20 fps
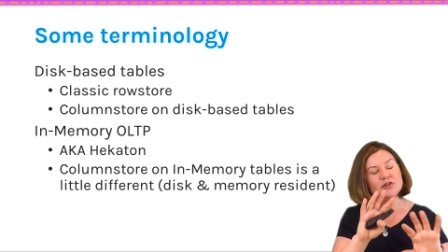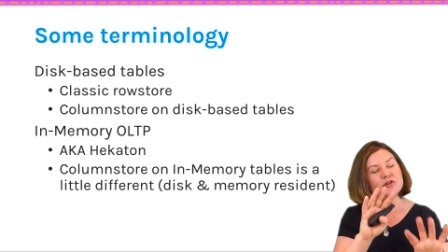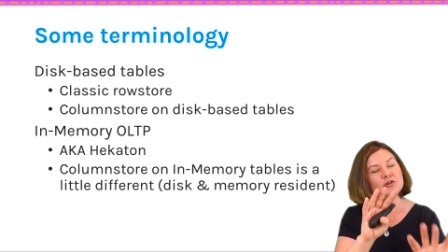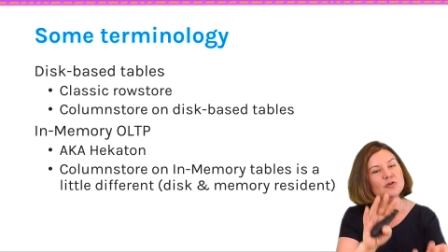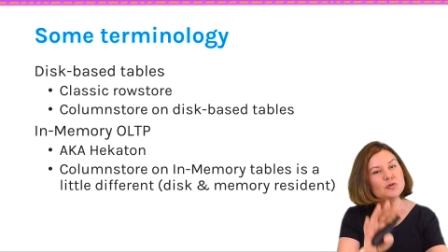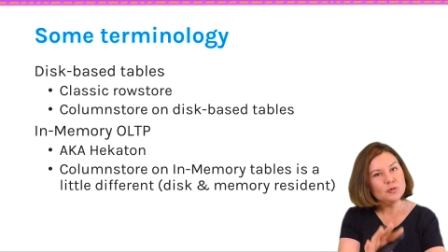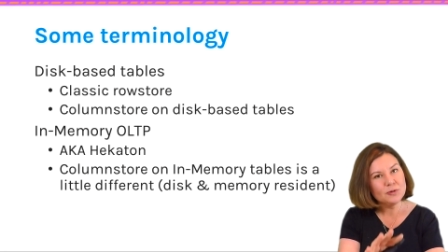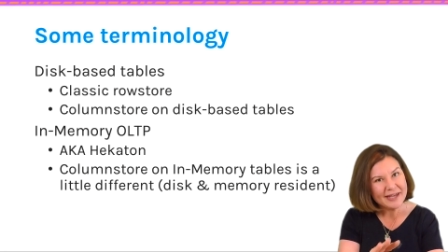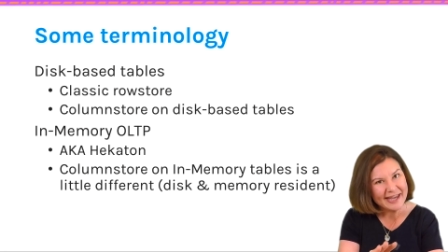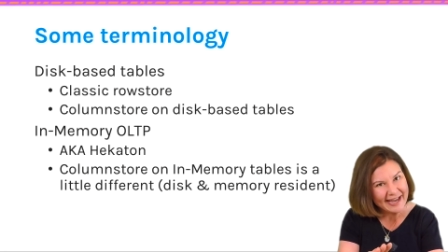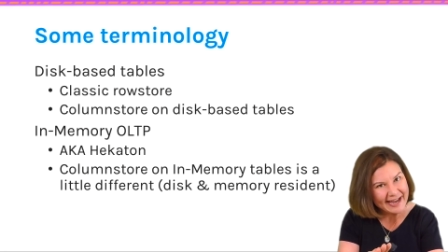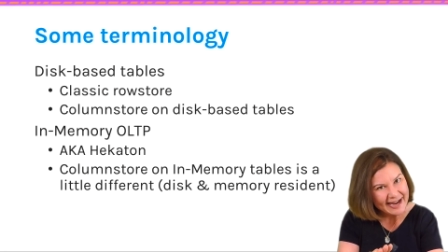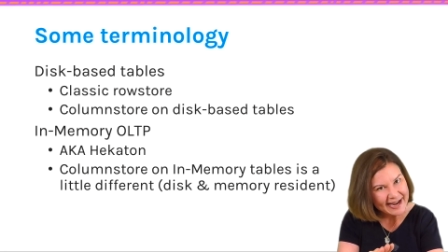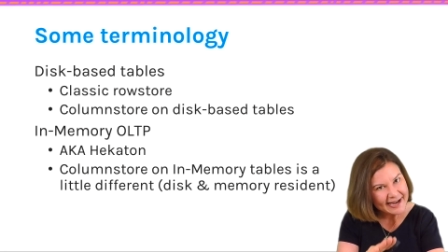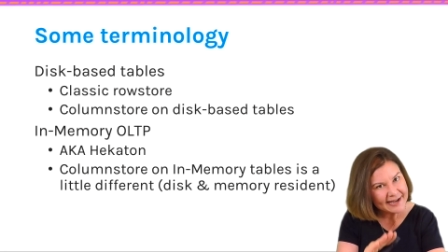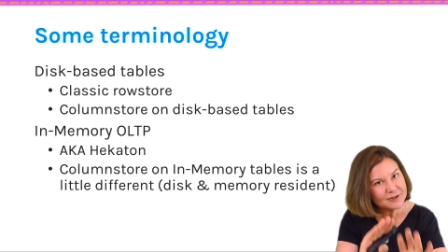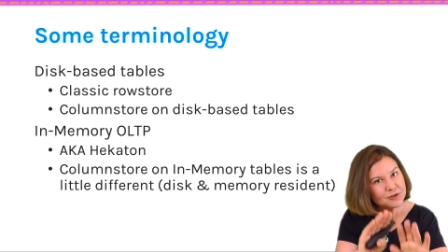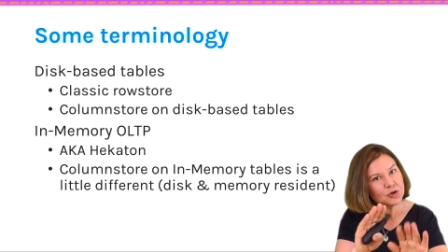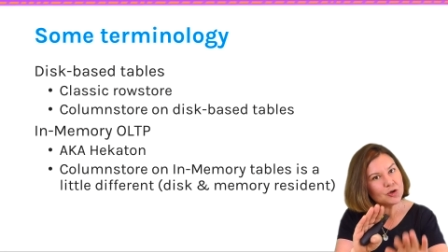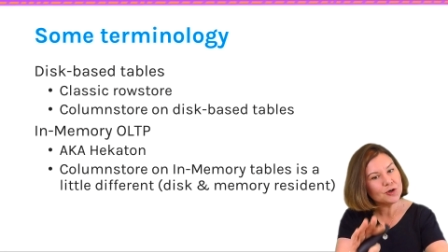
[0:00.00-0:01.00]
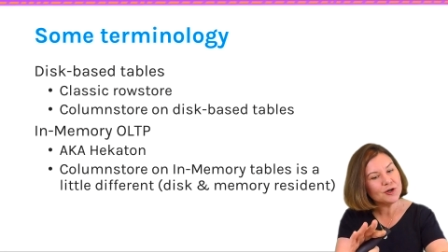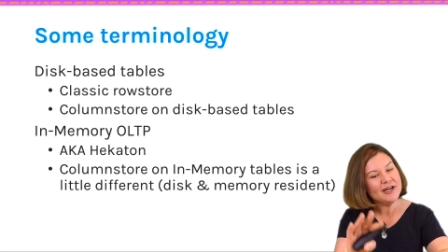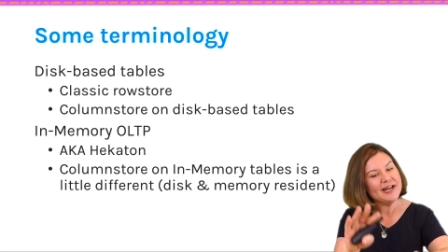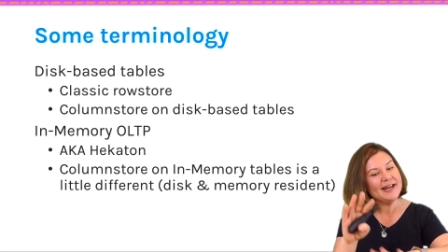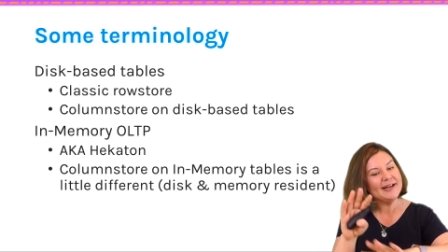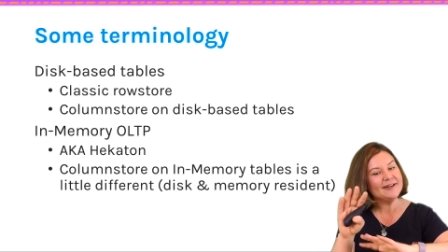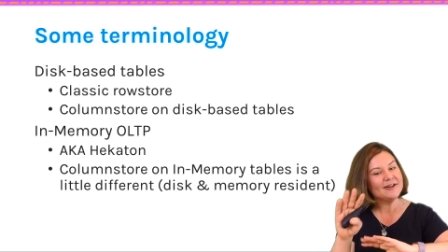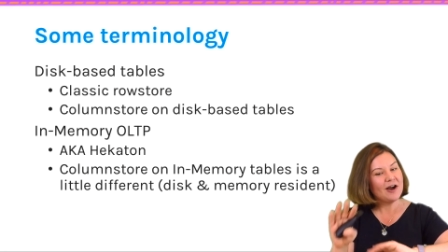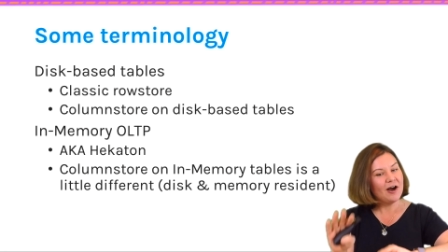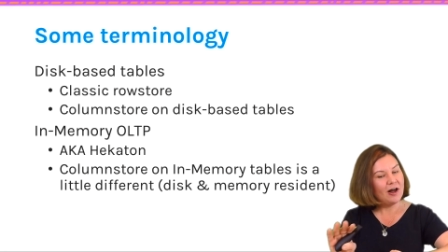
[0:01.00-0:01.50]
You can
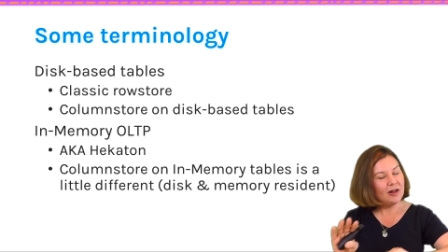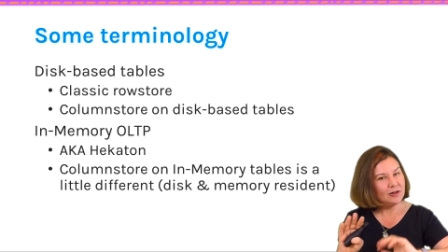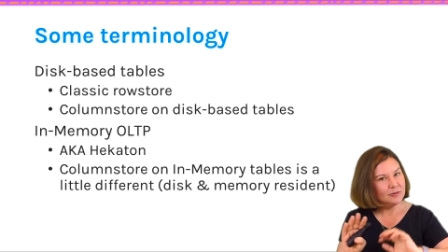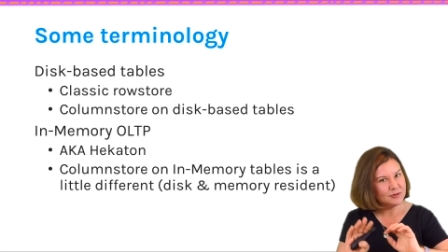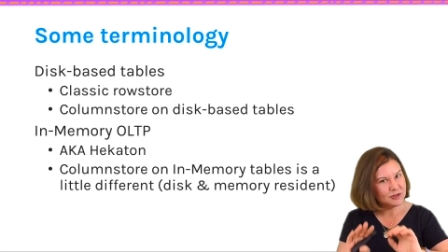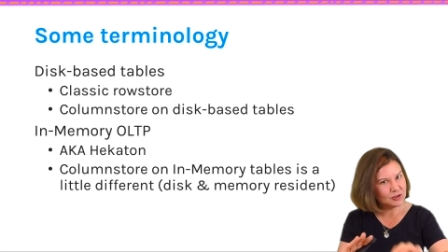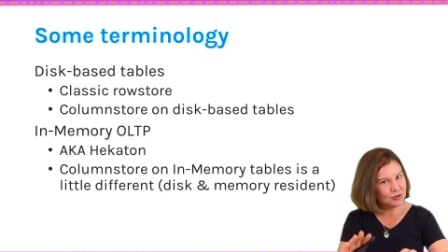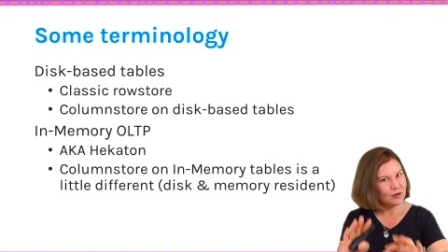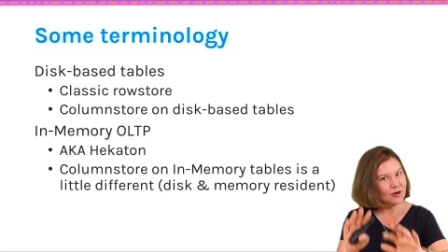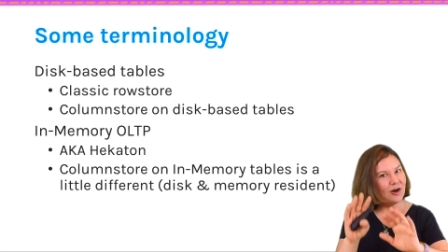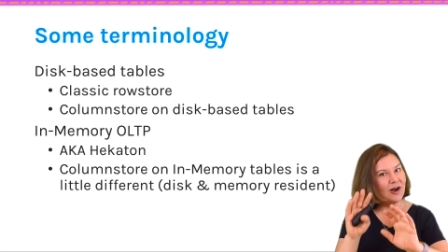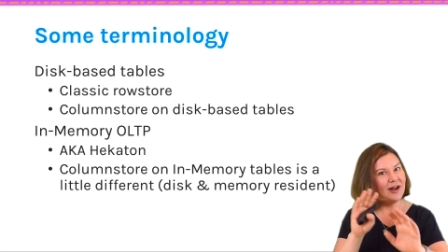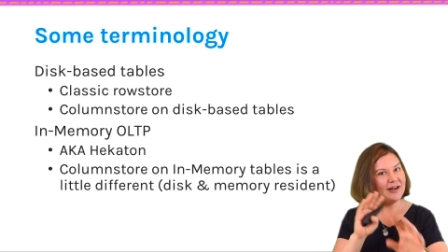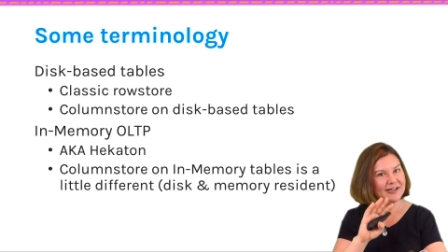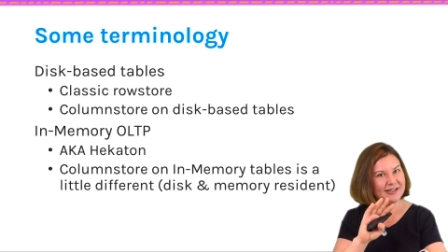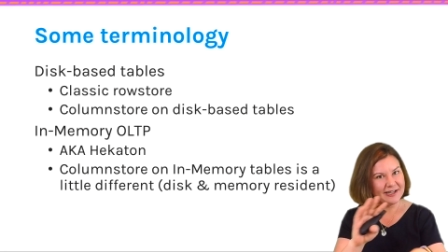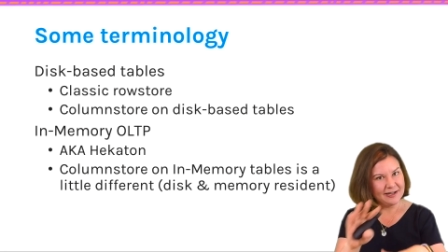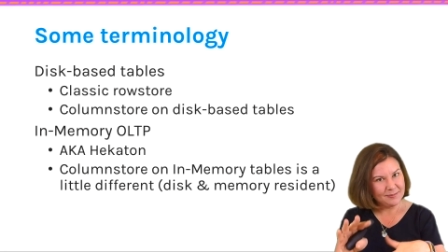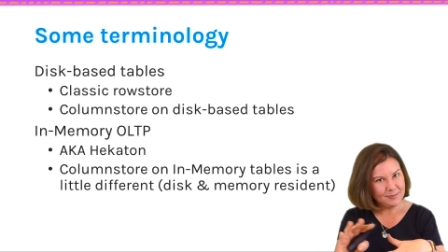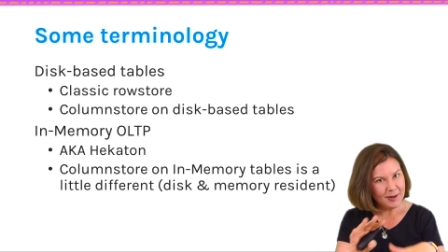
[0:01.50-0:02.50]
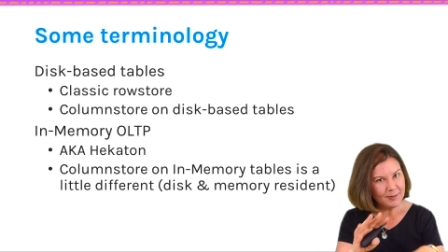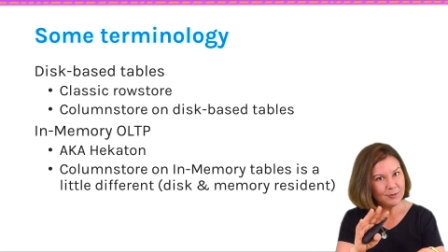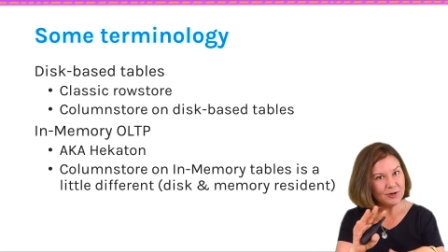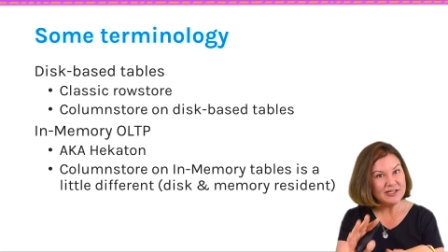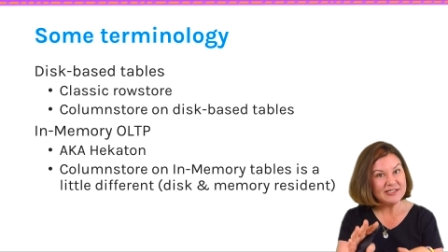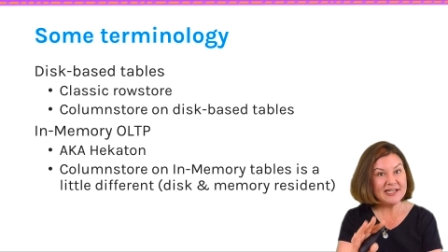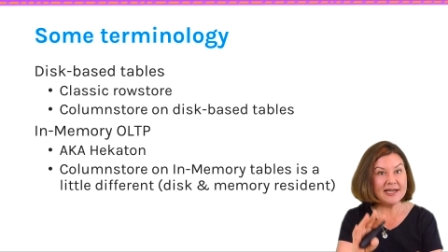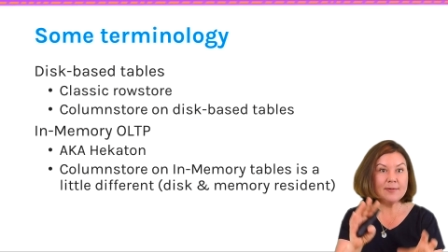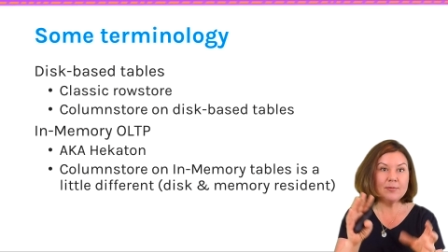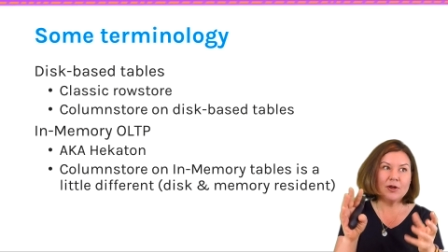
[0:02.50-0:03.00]
create column store on an
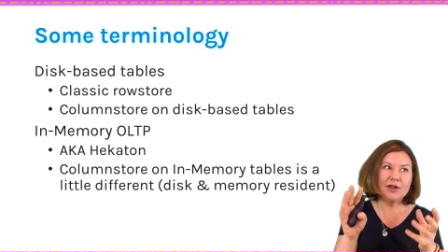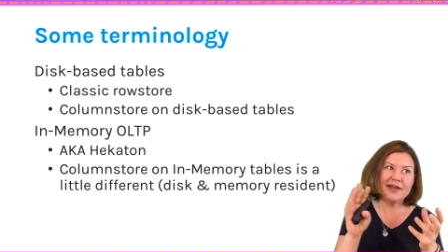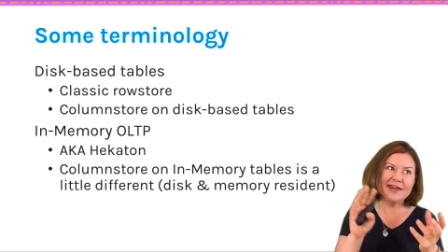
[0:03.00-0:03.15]
in-memory table,